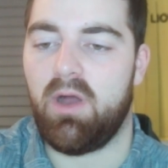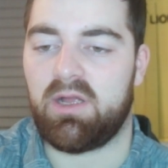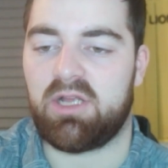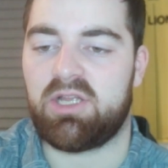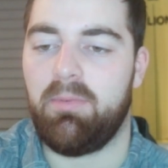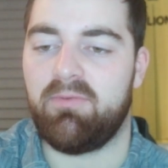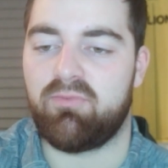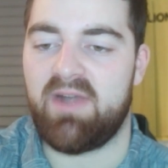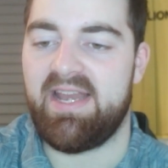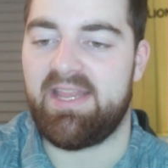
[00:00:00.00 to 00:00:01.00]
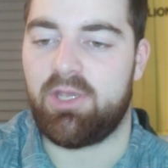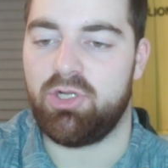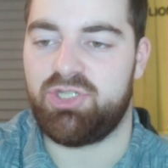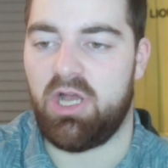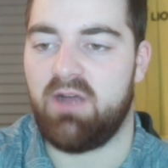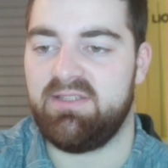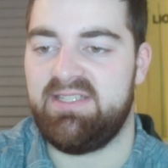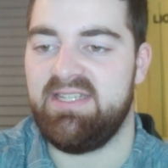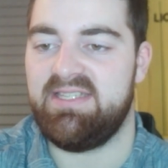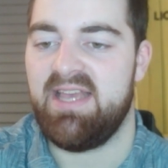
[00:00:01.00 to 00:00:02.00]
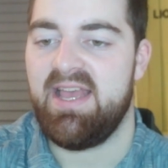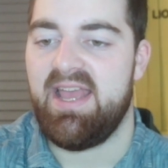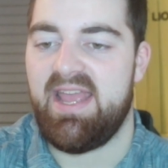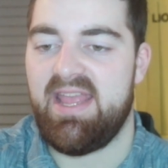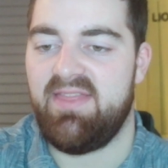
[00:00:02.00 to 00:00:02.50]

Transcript: couple of really good chances in